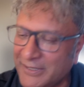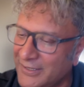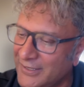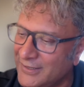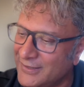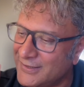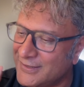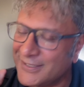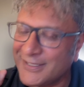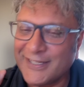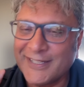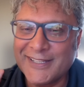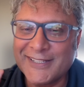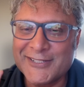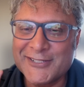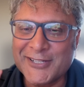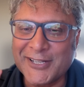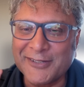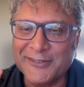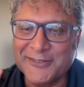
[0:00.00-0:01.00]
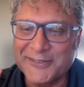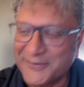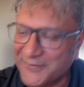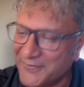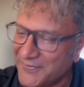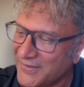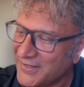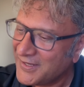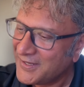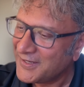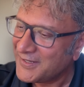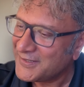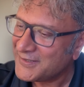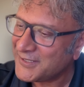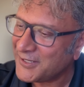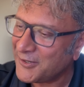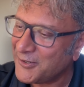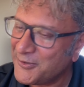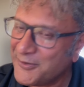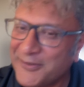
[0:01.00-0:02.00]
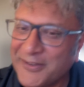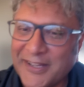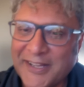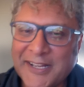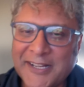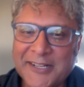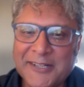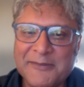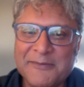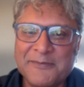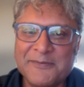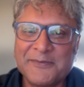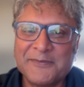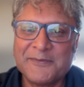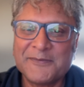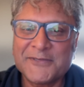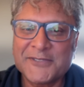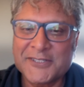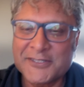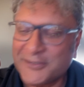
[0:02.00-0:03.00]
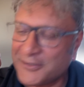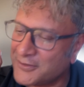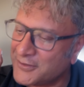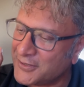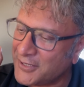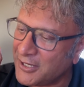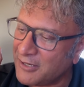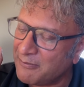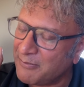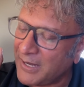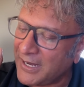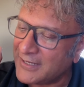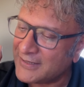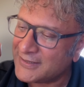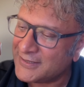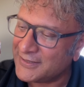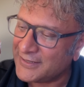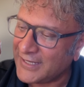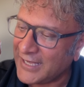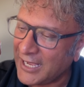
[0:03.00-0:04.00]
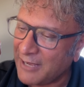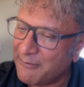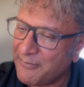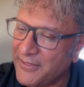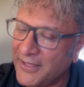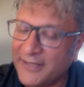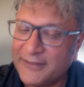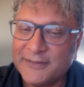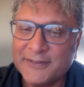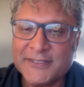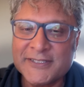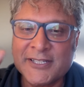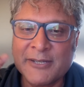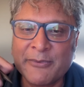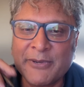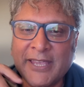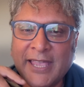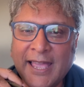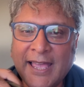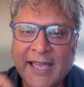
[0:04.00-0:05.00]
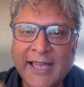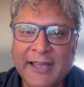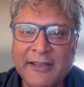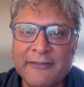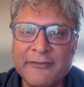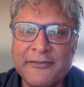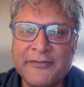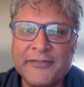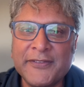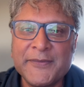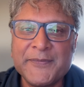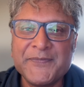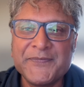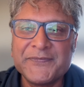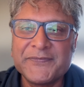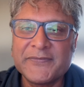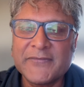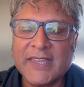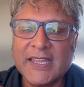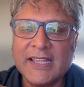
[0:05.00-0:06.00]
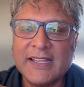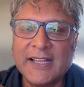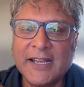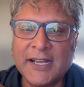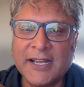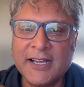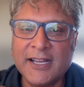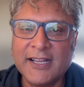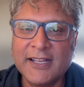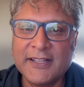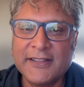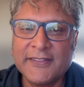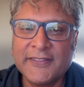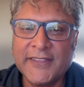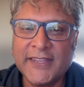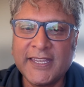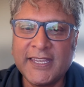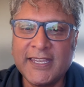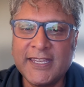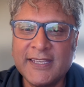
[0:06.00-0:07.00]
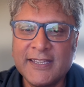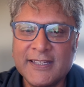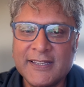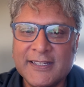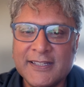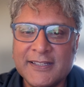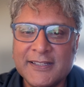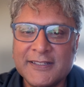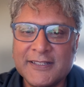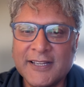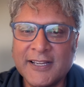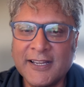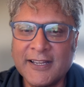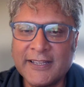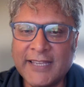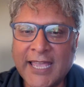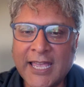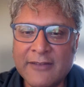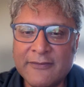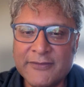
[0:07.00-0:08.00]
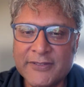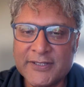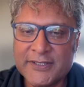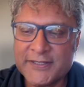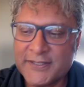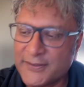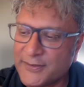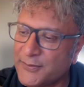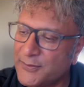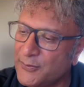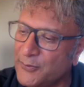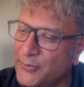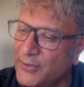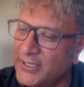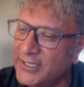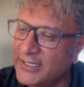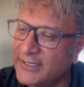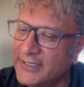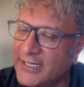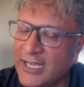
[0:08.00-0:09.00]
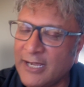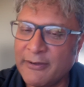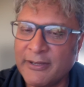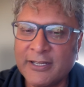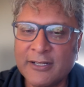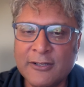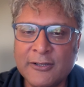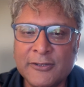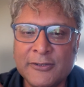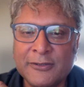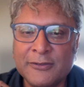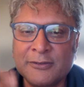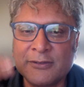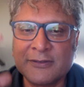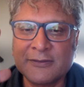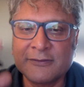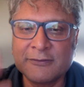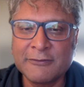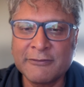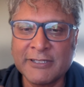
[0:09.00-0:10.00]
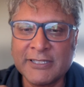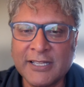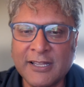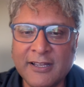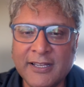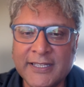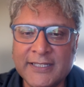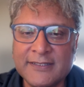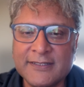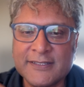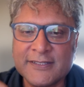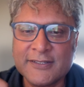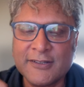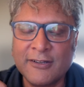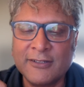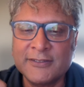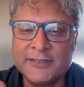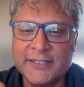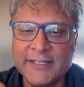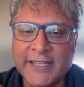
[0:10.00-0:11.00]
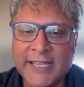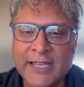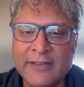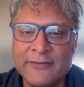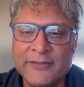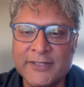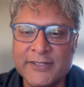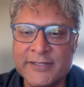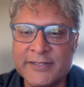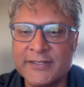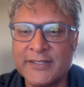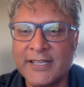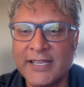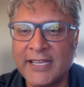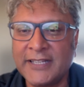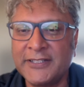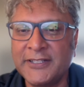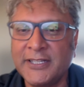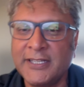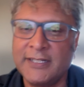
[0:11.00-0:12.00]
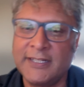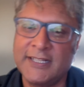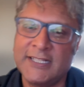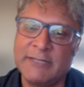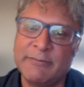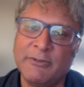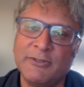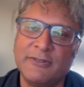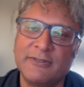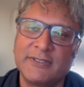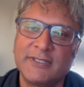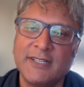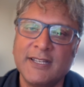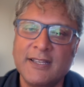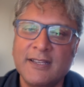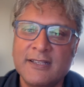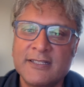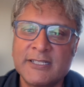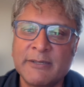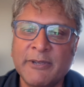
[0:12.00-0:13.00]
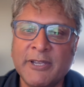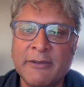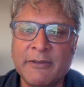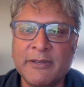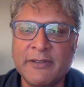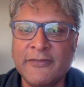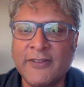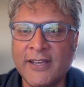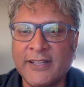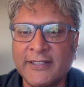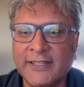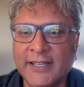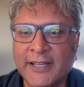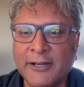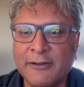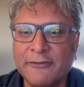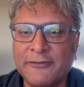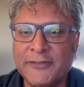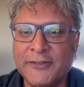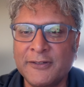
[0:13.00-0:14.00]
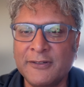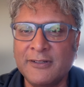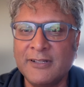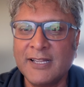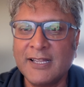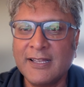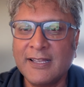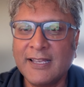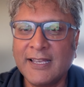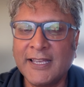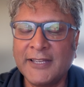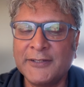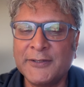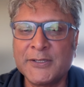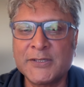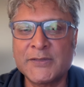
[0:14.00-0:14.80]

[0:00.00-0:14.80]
trust me, it shows. So just going back to the app then. So we have the canvas. We can now include grid lines onto the canvas, and you can export. So we hope you find that helpful